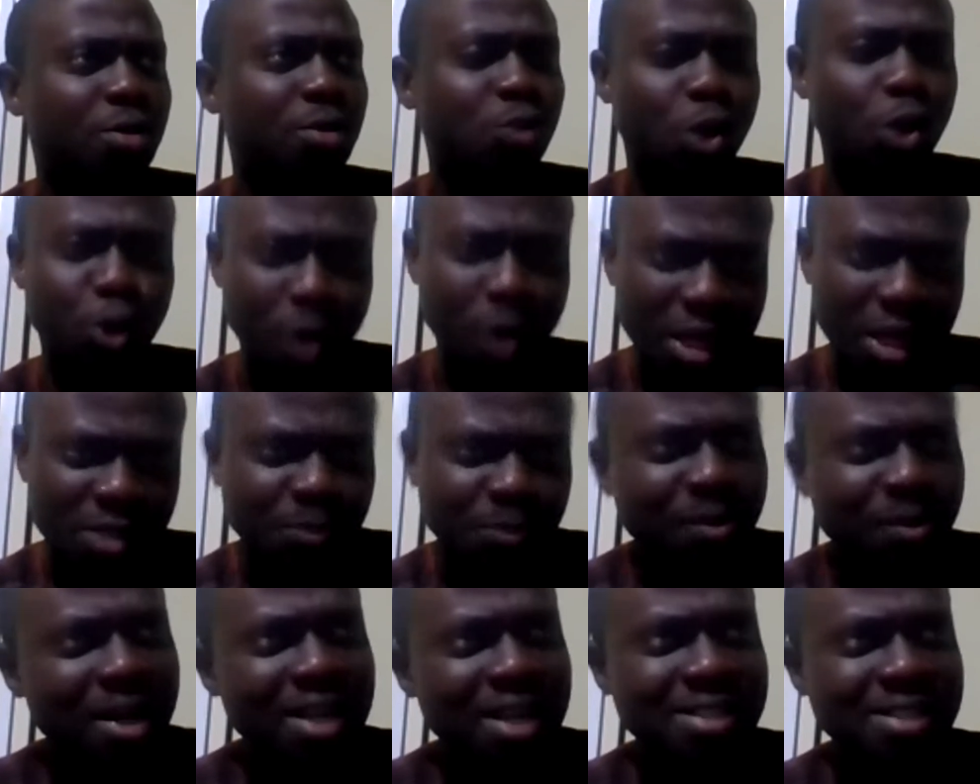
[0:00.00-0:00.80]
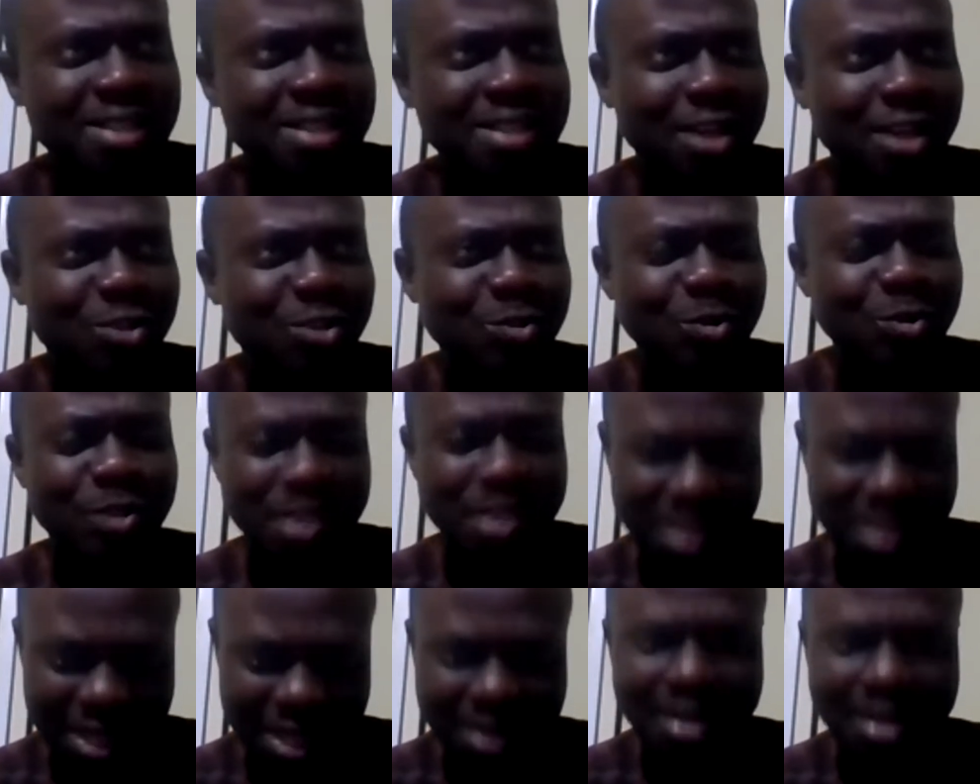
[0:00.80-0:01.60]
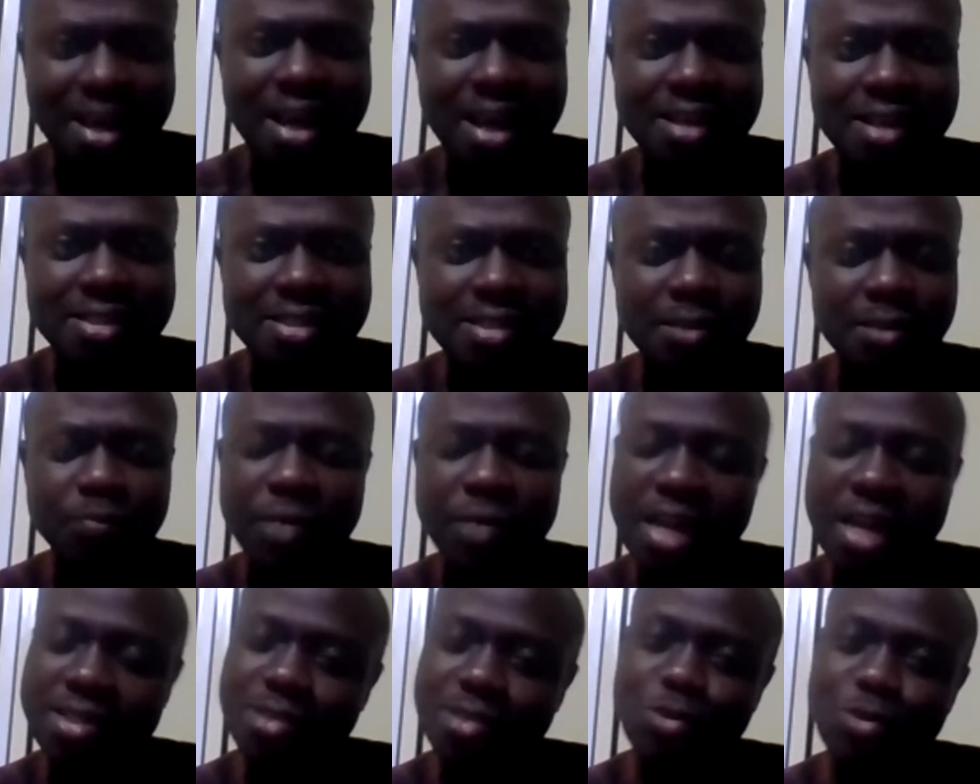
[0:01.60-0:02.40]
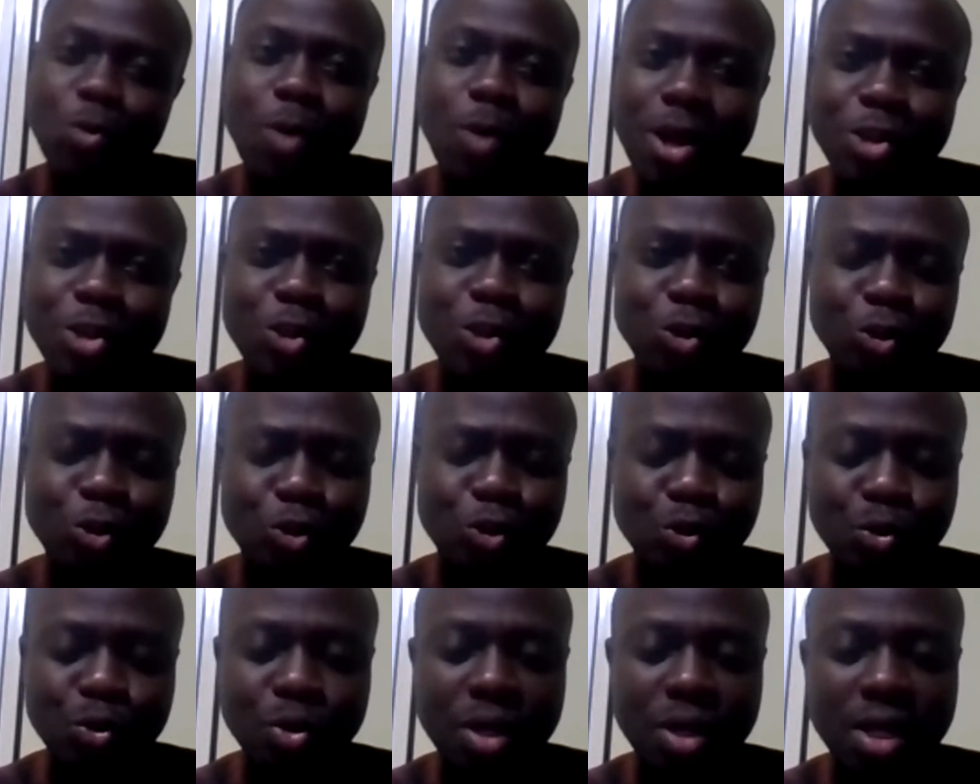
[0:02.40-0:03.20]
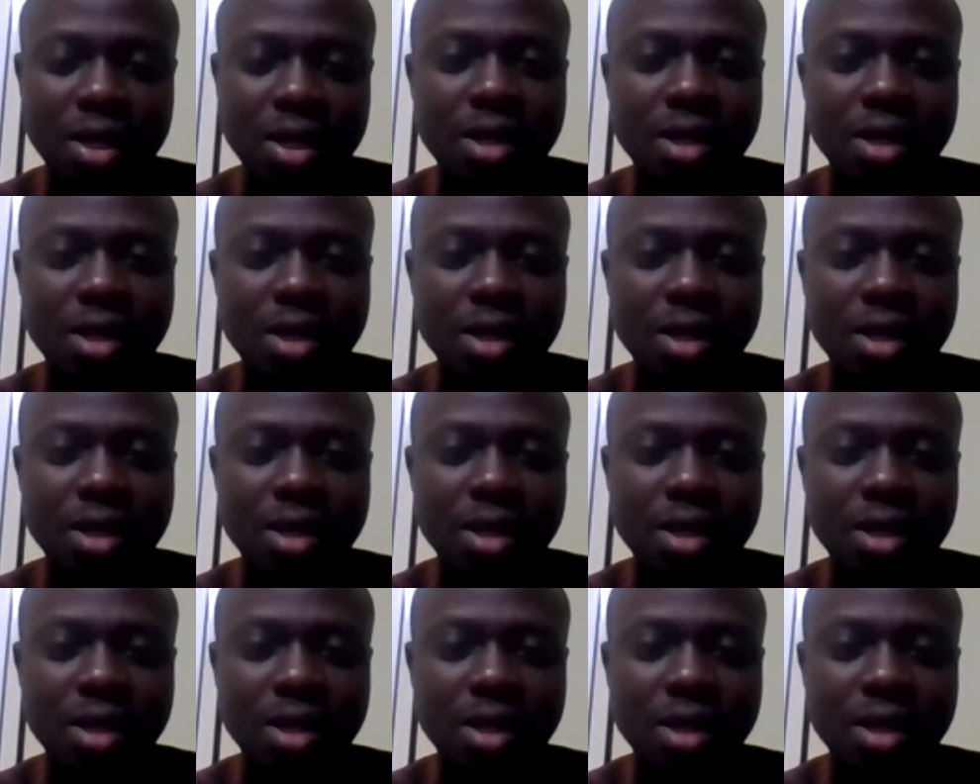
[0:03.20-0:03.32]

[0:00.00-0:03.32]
So you experienced that too? She said, yes. I said, so what do you do?